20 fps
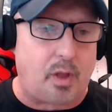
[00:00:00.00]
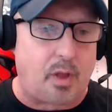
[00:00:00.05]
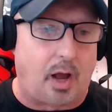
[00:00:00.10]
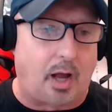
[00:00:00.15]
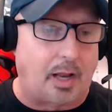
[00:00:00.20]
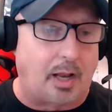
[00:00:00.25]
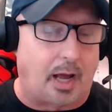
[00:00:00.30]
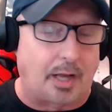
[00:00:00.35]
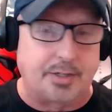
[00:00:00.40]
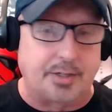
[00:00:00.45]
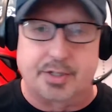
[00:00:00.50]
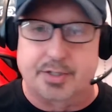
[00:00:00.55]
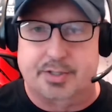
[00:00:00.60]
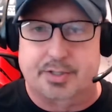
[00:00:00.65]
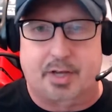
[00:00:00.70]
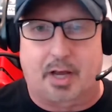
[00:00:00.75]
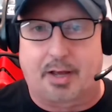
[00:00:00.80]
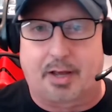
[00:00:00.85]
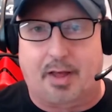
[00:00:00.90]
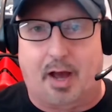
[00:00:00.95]

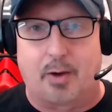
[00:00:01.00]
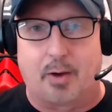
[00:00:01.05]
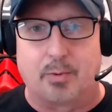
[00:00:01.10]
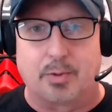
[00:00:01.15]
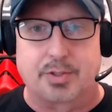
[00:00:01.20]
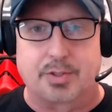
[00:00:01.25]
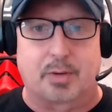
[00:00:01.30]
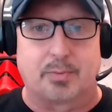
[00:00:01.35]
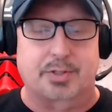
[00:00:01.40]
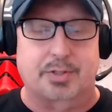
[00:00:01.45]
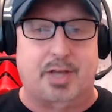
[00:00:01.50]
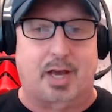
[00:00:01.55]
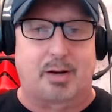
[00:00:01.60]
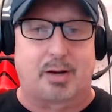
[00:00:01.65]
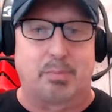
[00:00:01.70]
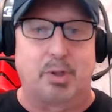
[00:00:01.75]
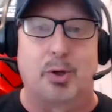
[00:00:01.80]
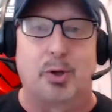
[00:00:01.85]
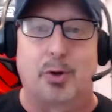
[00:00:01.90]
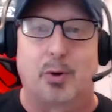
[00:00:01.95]
was kind
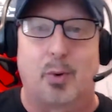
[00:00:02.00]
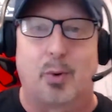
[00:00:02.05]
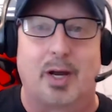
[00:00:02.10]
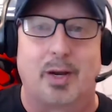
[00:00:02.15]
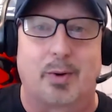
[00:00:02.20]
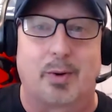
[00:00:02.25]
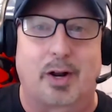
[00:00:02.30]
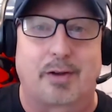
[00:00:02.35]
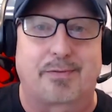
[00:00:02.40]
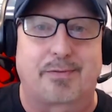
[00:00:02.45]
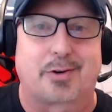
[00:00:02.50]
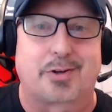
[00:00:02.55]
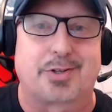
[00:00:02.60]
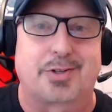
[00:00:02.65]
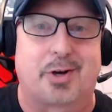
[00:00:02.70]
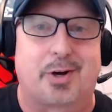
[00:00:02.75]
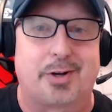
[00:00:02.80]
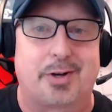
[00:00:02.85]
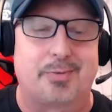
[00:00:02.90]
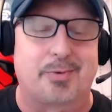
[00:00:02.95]
of blown away when I first
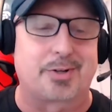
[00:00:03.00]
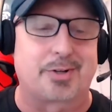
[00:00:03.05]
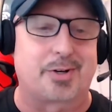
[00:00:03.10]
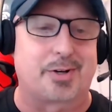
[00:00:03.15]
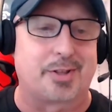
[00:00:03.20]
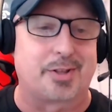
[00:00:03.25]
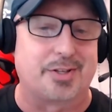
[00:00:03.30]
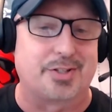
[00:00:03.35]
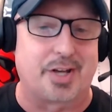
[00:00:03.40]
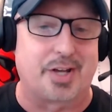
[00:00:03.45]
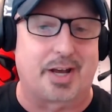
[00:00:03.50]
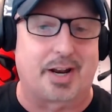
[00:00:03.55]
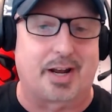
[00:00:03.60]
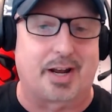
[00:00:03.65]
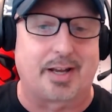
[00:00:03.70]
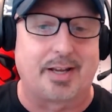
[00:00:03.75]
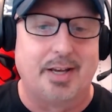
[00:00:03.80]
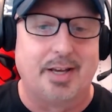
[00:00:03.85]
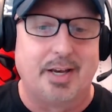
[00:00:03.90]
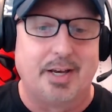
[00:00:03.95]
saw it in Return of the
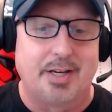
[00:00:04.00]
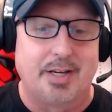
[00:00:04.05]
Jedi.